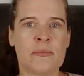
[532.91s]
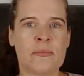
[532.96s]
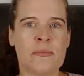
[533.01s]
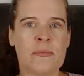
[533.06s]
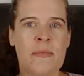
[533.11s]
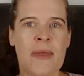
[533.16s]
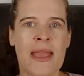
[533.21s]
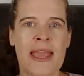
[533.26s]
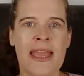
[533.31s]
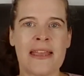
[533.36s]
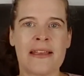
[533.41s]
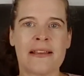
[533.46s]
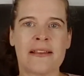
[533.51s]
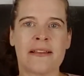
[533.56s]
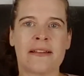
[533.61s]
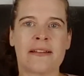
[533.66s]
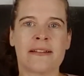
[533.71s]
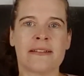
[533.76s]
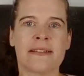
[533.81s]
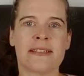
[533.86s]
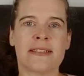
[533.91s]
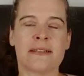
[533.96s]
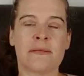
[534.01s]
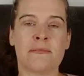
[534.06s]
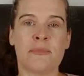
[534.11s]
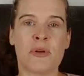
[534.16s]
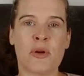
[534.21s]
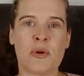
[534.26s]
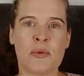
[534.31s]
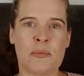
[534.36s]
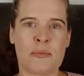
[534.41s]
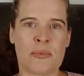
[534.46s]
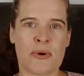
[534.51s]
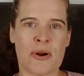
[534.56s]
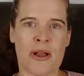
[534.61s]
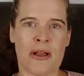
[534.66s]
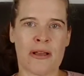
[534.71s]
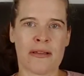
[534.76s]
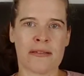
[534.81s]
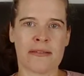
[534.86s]
make some bone
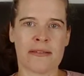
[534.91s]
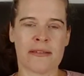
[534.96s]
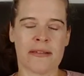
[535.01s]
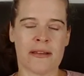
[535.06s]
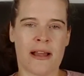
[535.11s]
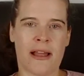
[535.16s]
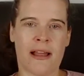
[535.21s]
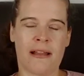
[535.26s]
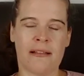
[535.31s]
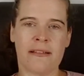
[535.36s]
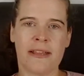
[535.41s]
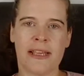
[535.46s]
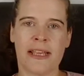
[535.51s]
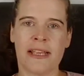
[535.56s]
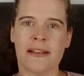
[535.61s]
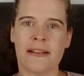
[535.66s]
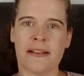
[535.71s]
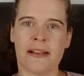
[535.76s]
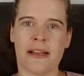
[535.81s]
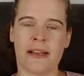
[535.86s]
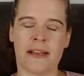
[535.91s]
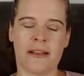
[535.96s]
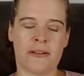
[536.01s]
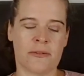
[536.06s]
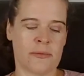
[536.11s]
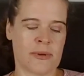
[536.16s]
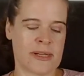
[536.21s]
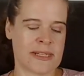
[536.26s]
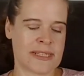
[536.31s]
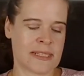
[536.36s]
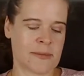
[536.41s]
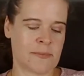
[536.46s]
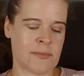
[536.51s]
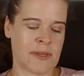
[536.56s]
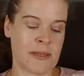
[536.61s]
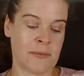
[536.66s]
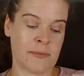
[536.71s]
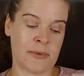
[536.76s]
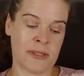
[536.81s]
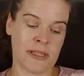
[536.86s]
broth. I'll link a
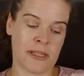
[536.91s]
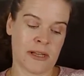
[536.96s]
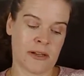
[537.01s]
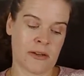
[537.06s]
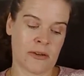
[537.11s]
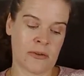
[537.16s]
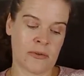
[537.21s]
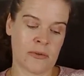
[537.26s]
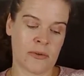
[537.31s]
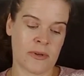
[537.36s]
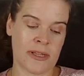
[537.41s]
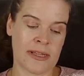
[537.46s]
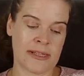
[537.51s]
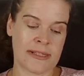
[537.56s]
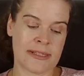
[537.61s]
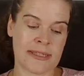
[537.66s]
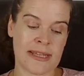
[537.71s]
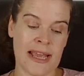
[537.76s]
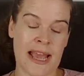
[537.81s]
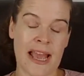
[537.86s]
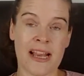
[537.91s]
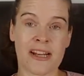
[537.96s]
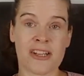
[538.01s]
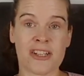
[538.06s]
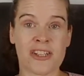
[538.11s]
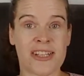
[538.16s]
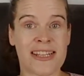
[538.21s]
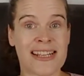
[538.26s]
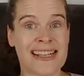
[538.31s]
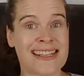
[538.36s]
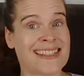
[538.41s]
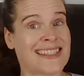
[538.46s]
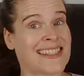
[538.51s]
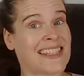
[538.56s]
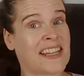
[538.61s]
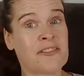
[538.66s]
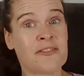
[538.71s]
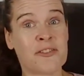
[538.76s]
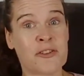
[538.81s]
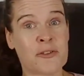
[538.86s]
recipe below. It actually has
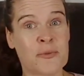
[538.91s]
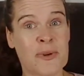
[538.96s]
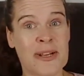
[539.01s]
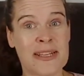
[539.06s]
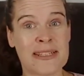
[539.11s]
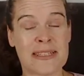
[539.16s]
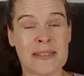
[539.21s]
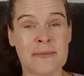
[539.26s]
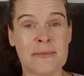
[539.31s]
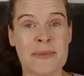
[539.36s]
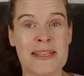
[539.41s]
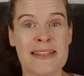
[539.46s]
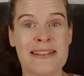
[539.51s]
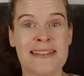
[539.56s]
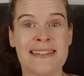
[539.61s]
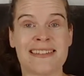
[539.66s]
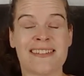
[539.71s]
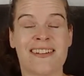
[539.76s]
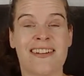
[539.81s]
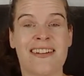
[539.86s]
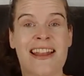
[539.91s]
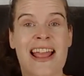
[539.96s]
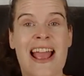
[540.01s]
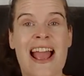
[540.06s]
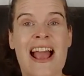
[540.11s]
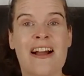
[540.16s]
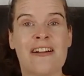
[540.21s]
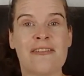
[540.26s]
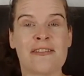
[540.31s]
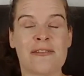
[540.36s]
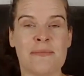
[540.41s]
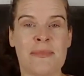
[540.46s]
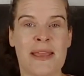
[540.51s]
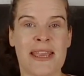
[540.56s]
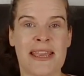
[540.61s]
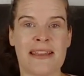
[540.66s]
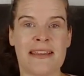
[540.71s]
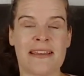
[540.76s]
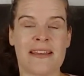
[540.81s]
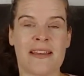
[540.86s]
several recipes on how to
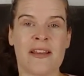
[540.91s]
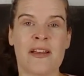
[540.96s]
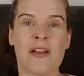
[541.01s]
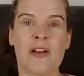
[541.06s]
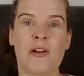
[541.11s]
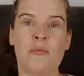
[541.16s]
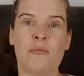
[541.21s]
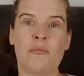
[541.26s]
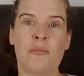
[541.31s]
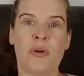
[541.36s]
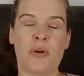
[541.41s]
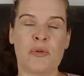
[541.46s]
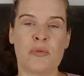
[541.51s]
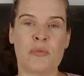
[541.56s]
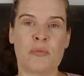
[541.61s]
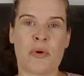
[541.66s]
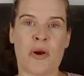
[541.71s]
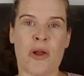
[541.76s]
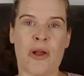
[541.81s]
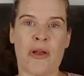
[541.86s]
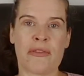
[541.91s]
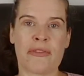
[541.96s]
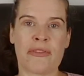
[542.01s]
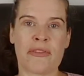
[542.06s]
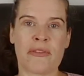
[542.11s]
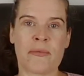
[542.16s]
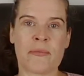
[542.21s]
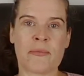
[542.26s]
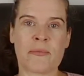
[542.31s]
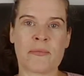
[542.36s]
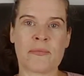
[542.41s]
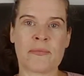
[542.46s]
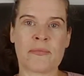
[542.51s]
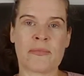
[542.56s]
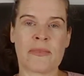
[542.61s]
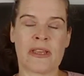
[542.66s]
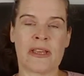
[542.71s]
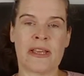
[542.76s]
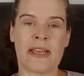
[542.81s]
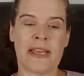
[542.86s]
make bone broth.
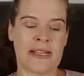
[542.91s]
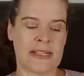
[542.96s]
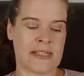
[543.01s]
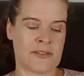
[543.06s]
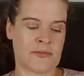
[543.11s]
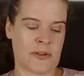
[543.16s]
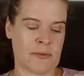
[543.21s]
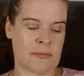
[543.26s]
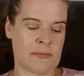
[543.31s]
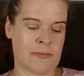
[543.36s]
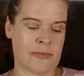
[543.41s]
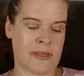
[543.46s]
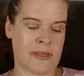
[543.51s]
It's from